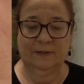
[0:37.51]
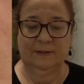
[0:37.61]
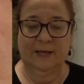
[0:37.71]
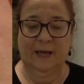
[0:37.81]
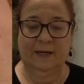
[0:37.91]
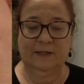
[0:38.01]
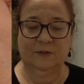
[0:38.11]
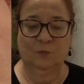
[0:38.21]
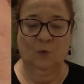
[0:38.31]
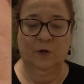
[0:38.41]
That
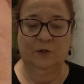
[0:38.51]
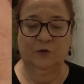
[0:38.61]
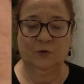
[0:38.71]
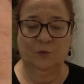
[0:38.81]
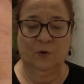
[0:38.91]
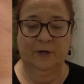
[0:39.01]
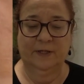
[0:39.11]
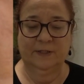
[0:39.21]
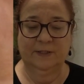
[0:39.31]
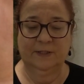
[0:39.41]
is one
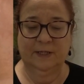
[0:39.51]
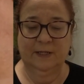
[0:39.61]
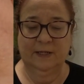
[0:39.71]
choice.